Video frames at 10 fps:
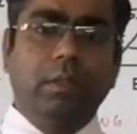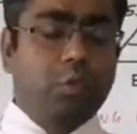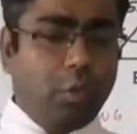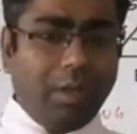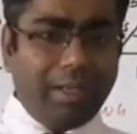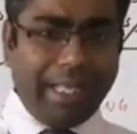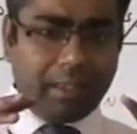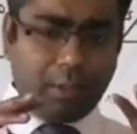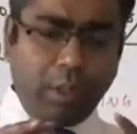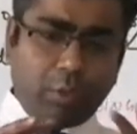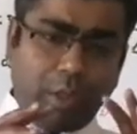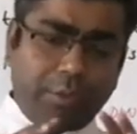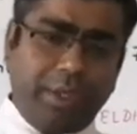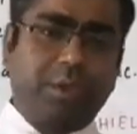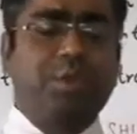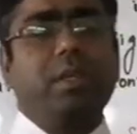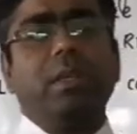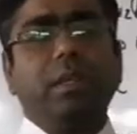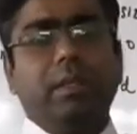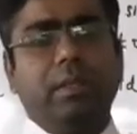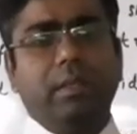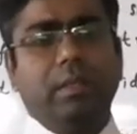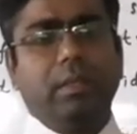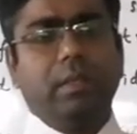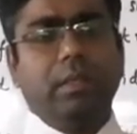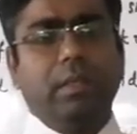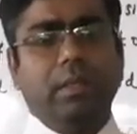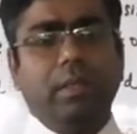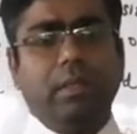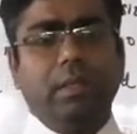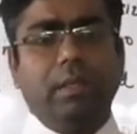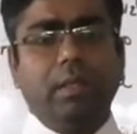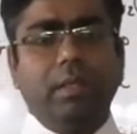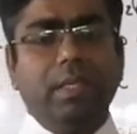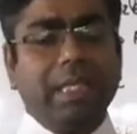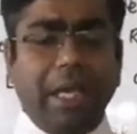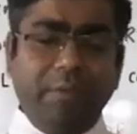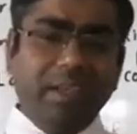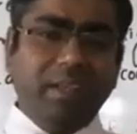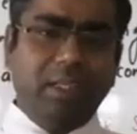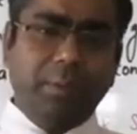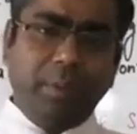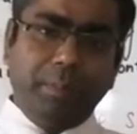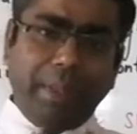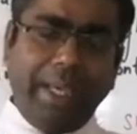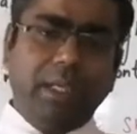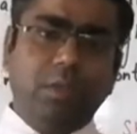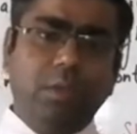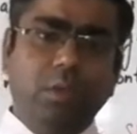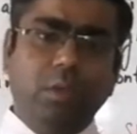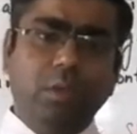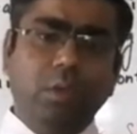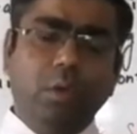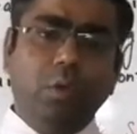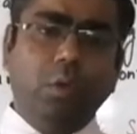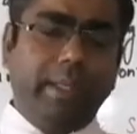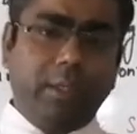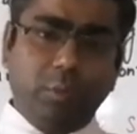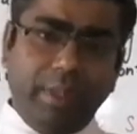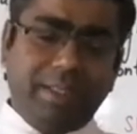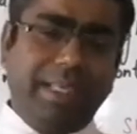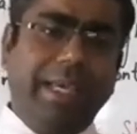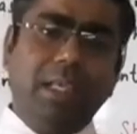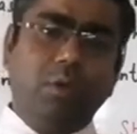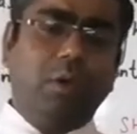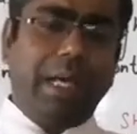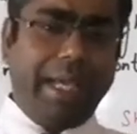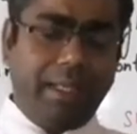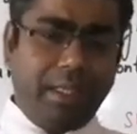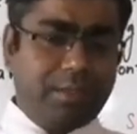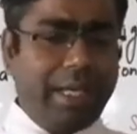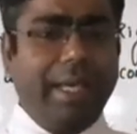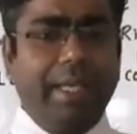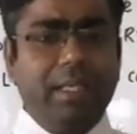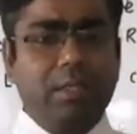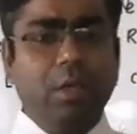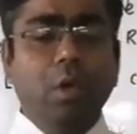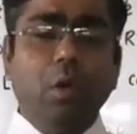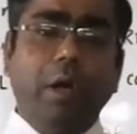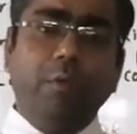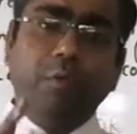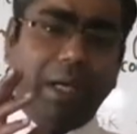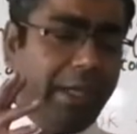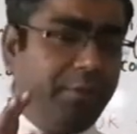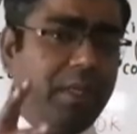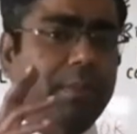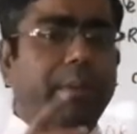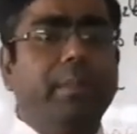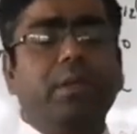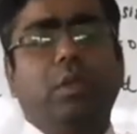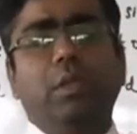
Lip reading: So lanthanoid contraction is having a deep impact on atomic size or ionic size of 5D members